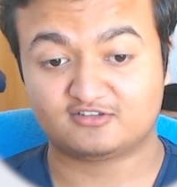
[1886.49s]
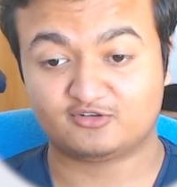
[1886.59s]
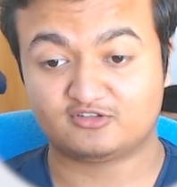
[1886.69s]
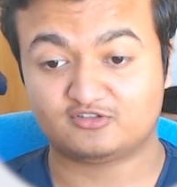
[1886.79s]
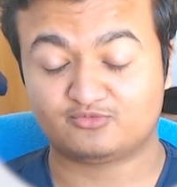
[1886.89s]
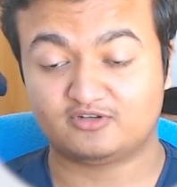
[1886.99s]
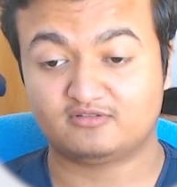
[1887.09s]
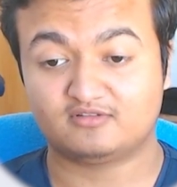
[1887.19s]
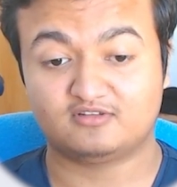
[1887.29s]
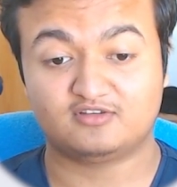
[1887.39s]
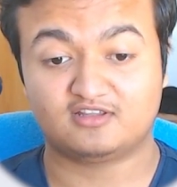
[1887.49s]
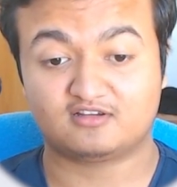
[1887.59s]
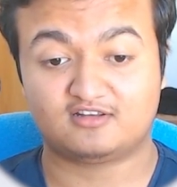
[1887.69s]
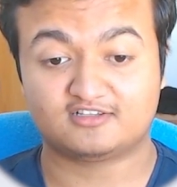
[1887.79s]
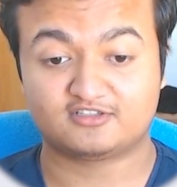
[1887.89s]
So not just one, you get a
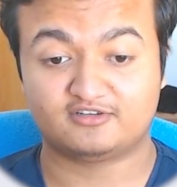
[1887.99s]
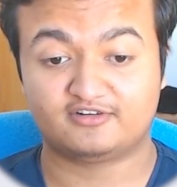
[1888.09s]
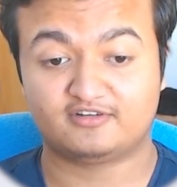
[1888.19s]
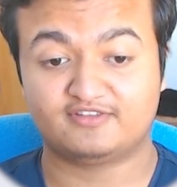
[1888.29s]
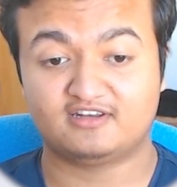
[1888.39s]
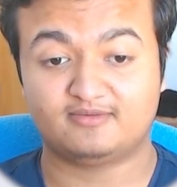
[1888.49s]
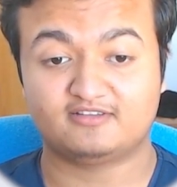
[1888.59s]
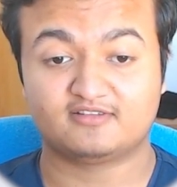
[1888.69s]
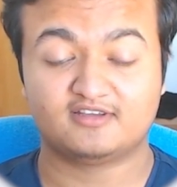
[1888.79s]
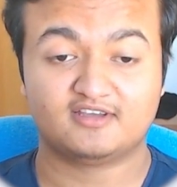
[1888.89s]
cluster of database.